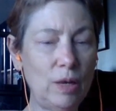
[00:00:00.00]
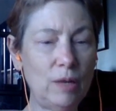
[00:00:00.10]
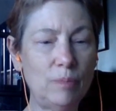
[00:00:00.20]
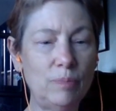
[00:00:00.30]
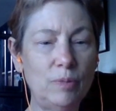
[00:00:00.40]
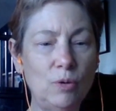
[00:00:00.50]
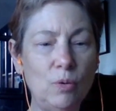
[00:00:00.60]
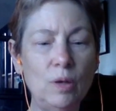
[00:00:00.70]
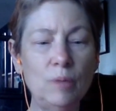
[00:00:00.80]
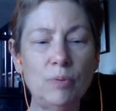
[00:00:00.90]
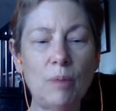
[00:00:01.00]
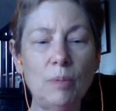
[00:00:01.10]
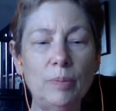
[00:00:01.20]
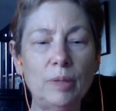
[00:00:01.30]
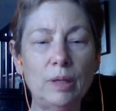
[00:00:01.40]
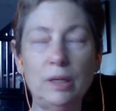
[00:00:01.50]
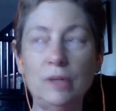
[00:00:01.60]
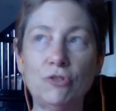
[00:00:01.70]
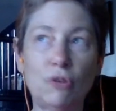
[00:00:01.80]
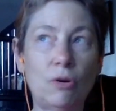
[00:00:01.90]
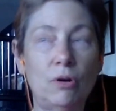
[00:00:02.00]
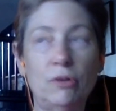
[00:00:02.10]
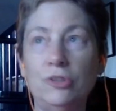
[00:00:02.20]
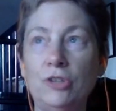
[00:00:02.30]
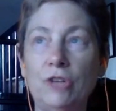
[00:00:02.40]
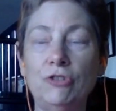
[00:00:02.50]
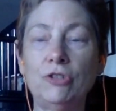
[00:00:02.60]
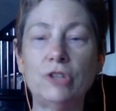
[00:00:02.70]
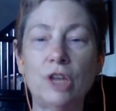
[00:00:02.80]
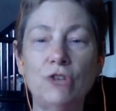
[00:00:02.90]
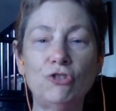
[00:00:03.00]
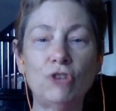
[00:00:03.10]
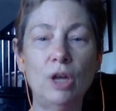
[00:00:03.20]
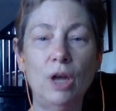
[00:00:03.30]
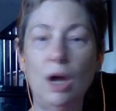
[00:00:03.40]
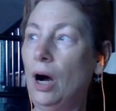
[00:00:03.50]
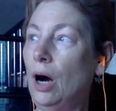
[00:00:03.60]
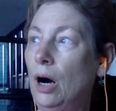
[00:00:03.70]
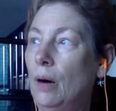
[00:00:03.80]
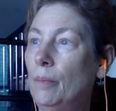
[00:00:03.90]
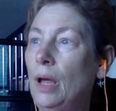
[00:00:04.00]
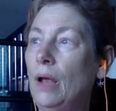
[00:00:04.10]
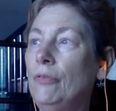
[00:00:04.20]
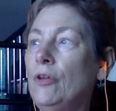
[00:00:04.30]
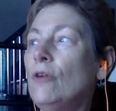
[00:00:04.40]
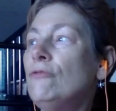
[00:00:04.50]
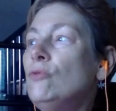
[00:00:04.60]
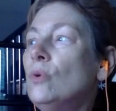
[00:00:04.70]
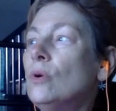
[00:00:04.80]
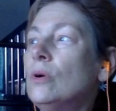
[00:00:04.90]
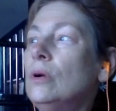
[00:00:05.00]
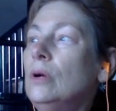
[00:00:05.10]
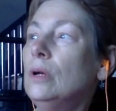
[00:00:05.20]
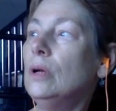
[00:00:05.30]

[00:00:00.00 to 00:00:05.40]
okay, the quantum probabilities are such and such, and therefore,